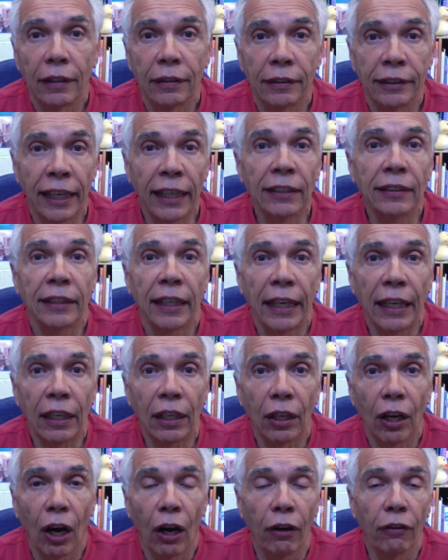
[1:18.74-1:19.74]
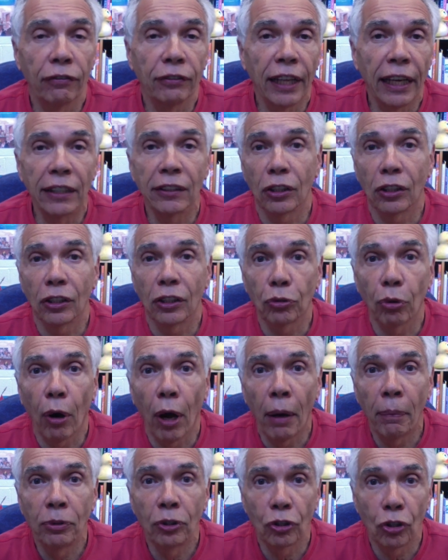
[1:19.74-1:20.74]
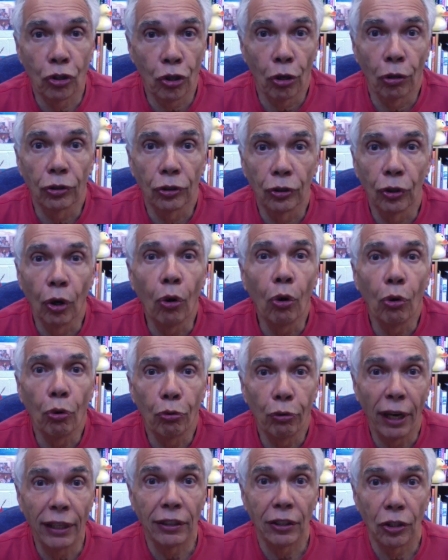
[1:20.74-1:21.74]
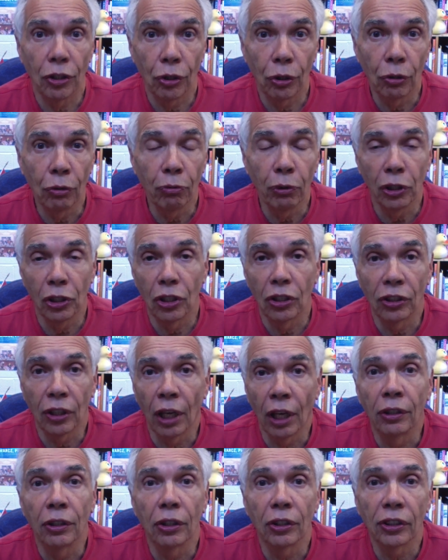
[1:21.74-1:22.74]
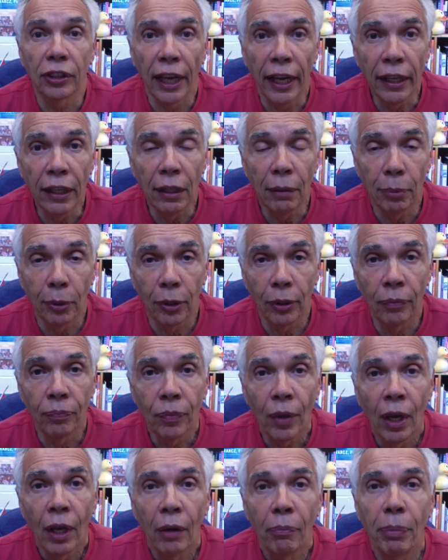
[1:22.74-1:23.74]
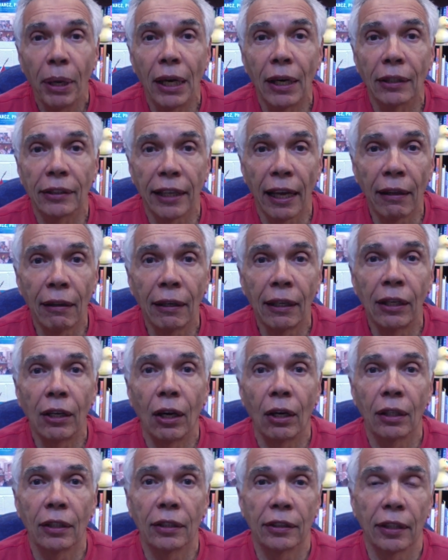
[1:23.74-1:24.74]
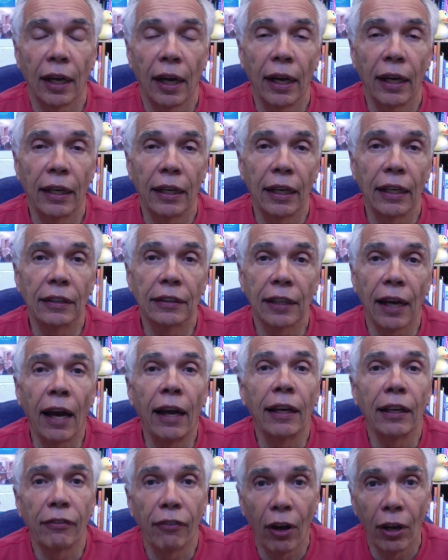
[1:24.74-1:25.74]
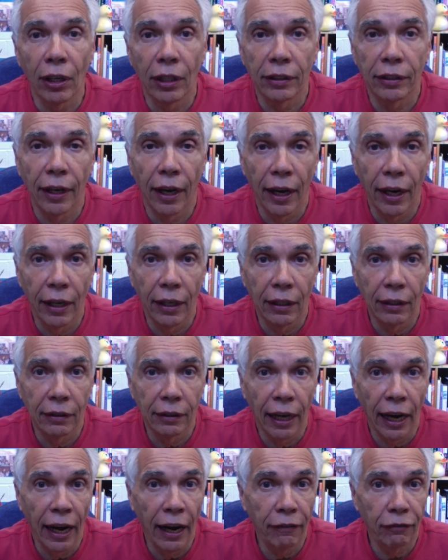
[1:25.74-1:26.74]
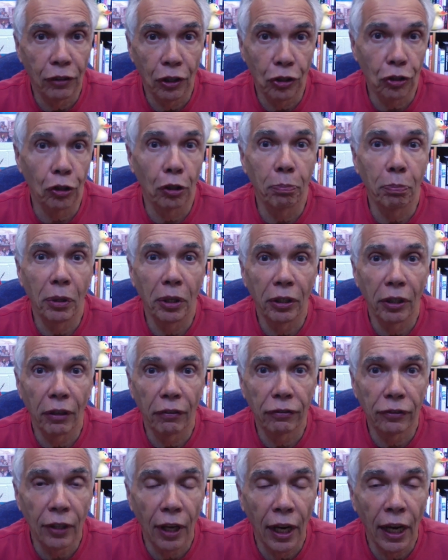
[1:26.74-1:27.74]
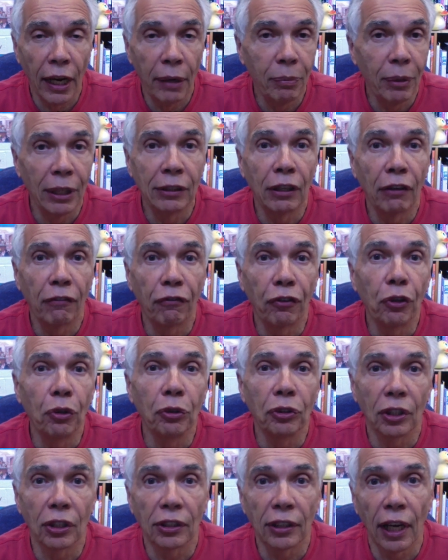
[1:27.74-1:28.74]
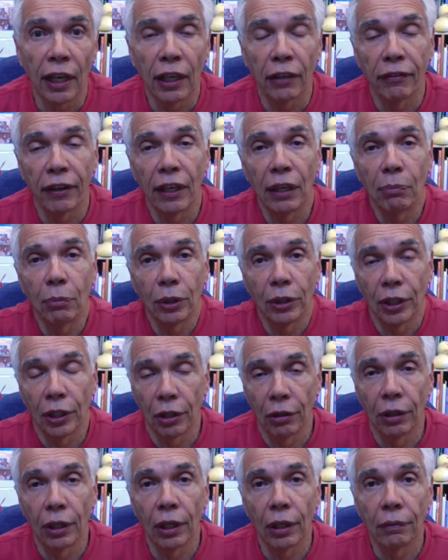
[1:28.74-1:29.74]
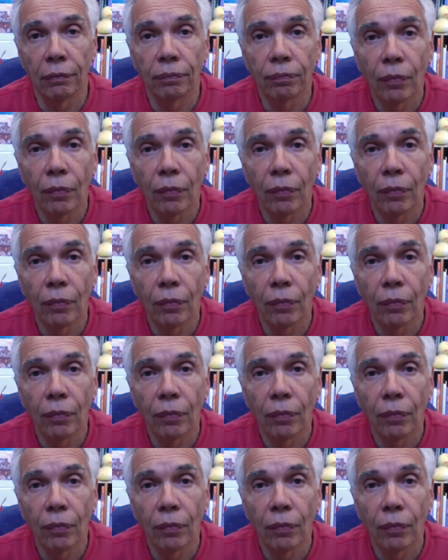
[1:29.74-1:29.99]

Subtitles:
testing of nasal swabs shows no residue, which is understandable because ethylene oxide is highly volatile, and after a short period of time, it diffuses out of any material.